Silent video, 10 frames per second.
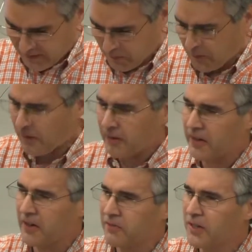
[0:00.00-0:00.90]

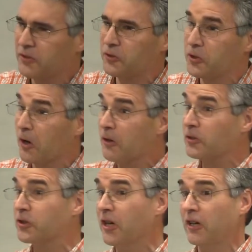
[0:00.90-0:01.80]
work of his
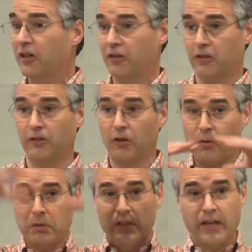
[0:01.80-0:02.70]
church
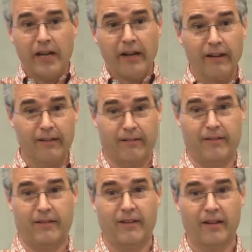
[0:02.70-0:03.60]
globally
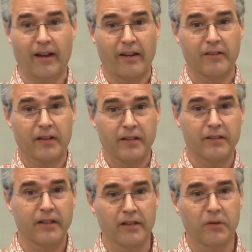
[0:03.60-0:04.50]
and the
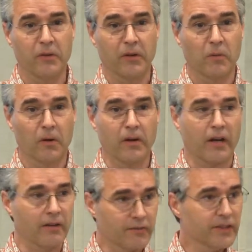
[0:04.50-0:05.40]
continuing work
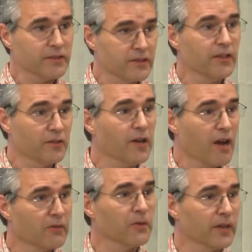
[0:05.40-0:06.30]
of this little
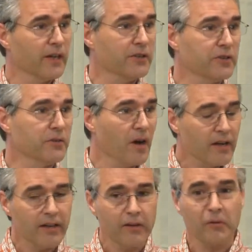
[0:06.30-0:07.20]
congregation
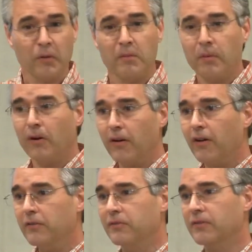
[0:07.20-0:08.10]
right here we're part
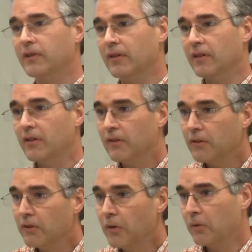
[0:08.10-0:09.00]
of
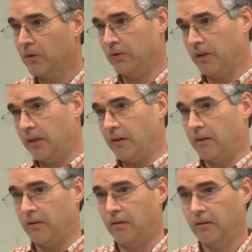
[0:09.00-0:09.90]
locally.
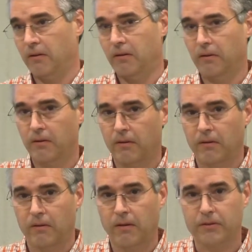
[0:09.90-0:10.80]

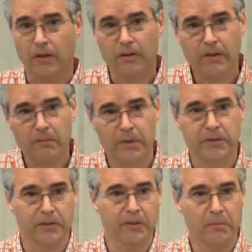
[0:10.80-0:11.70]
It's our
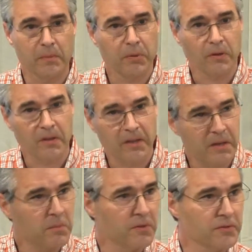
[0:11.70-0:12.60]
commission to be
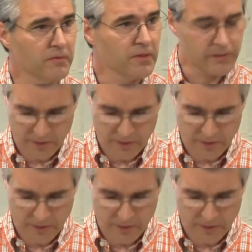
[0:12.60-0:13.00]
proclaimers of this